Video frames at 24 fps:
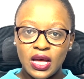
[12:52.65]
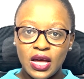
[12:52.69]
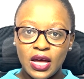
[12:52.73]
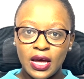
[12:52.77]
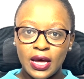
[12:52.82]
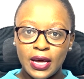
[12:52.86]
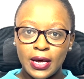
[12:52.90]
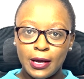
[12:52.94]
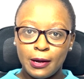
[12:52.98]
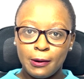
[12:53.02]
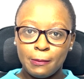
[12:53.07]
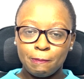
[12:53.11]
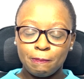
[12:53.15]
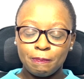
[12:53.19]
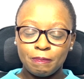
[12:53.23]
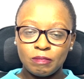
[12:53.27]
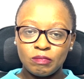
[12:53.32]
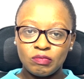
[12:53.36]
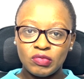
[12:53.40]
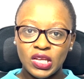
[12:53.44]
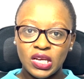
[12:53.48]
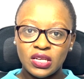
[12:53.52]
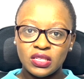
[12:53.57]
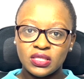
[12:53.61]

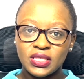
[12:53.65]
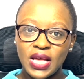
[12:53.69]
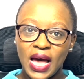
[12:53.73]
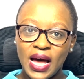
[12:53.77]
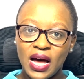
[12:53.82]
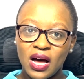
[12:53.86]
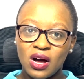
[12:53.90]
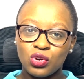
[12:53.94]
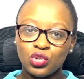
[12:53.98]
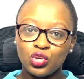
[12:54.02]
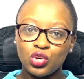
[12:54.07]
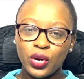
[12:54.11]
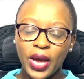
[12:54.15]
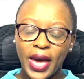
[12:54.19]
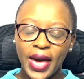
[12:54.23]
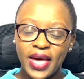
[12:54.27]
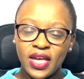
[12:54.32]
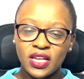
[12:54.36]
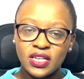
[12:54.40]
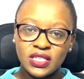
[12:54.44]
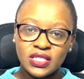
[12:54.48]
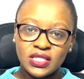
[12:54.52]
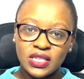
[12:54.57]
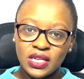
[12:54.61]
It's how you
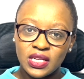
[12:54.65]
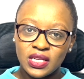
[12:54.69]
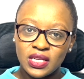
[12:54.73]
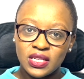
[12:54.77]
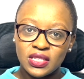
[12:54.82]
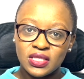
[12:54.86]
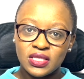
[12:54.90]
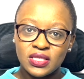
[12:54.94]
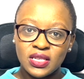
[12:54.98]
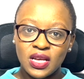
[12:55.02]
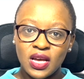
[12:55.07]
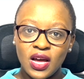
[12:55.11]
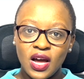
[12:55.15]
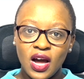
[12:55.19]
handle it.